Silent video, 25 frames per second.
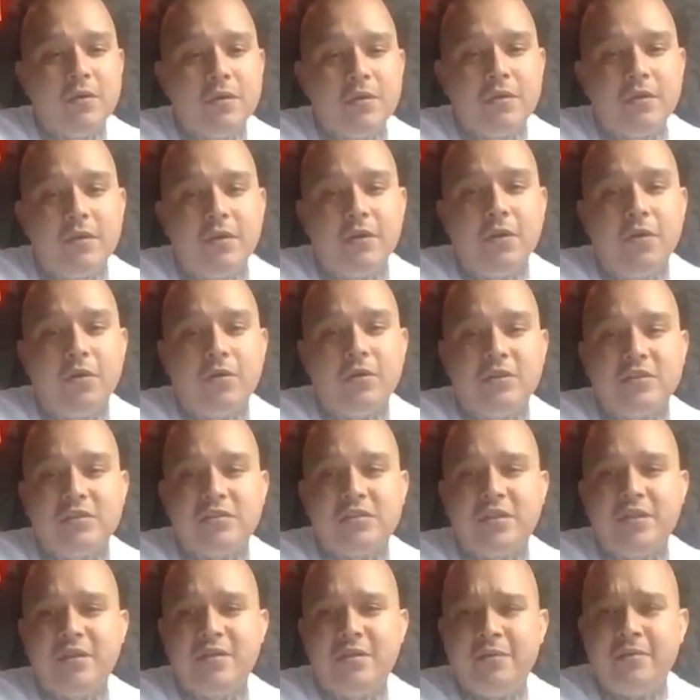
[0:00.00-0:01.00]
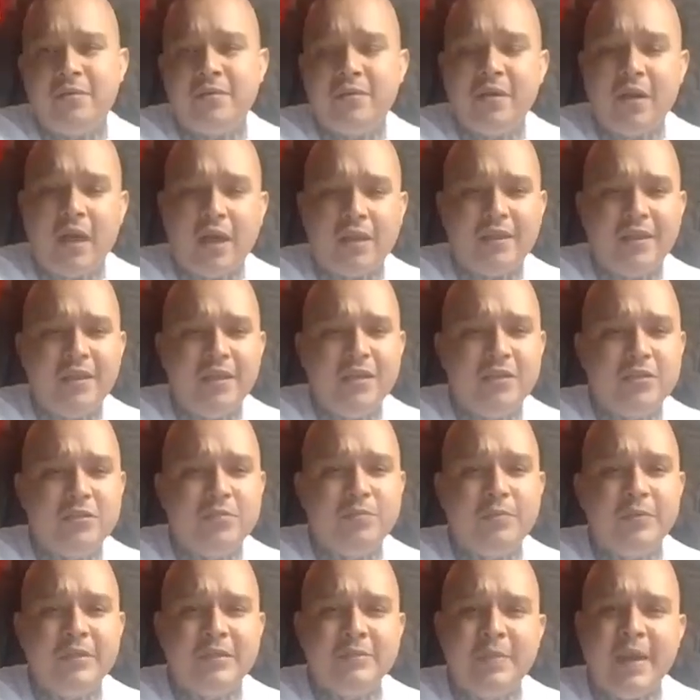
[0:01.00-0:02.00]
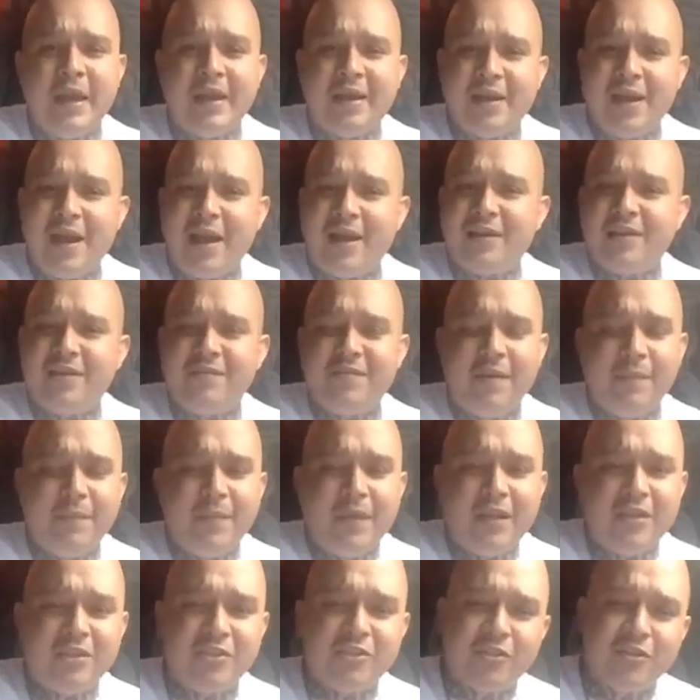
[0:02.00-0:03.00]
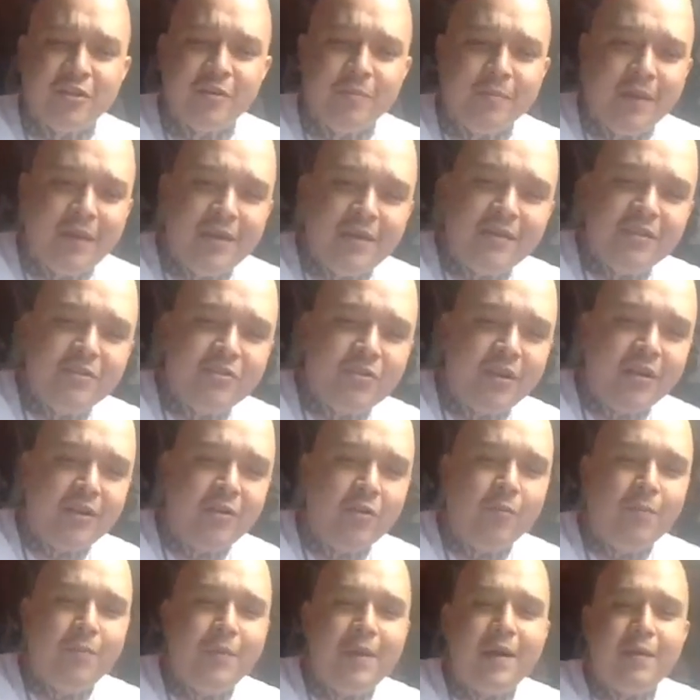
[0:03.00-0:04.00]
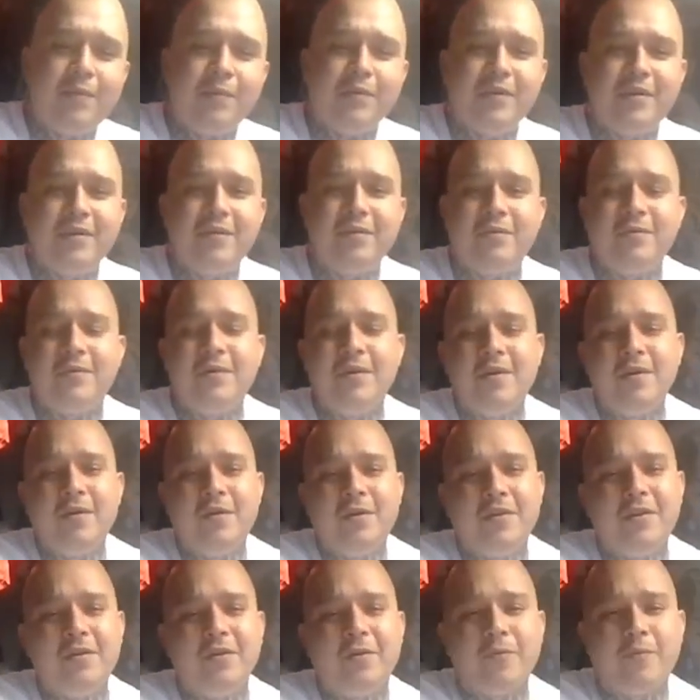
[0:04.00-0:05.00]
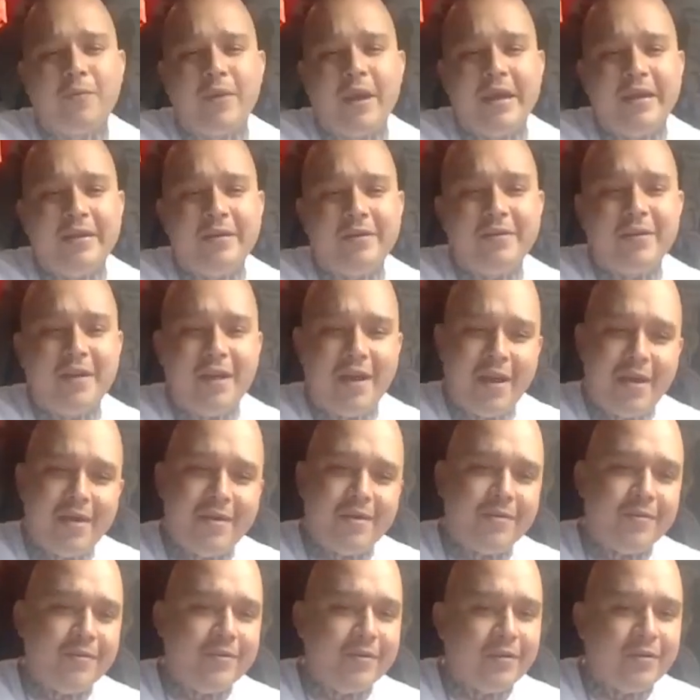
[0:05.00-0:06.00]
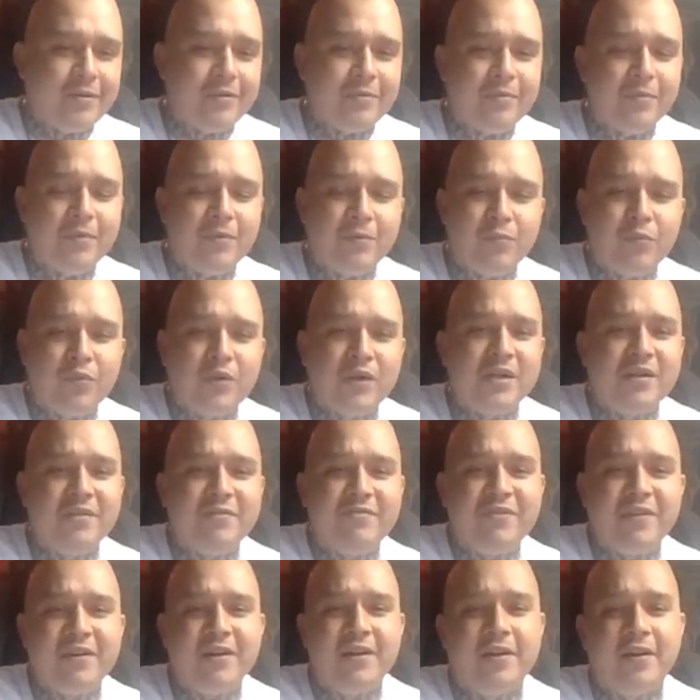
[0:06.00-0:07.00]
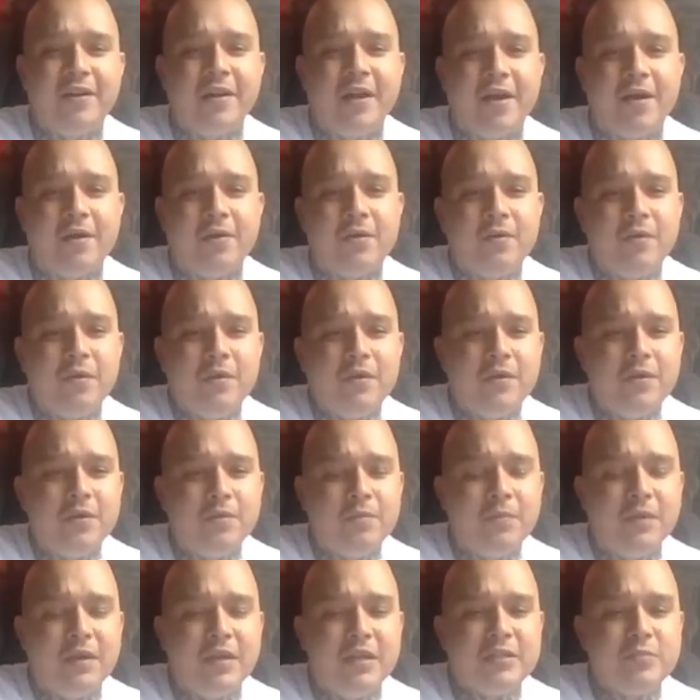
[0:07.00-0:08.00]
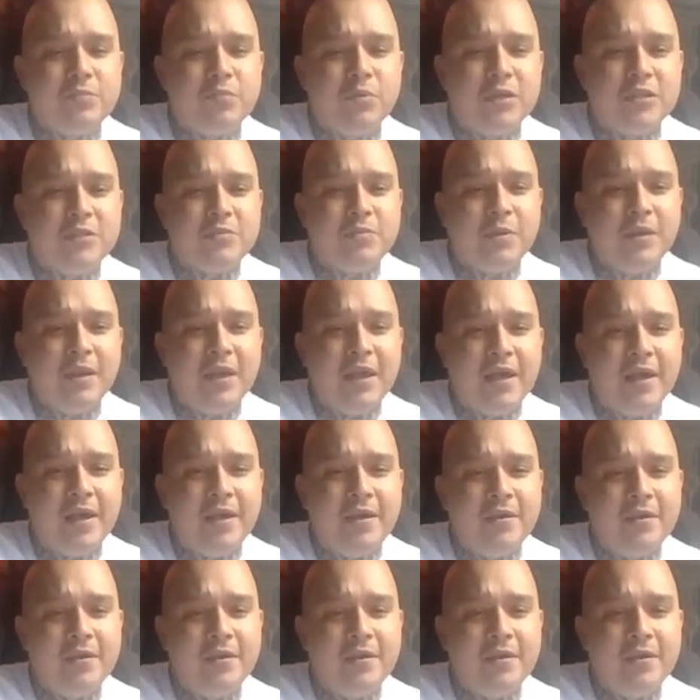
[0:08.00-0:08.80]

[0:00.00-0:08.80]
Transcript: Because I think he's back active. I'm not sure, man. He's trying to go back with little Raider. I don't know. We're gonna figure it out. But let's press play.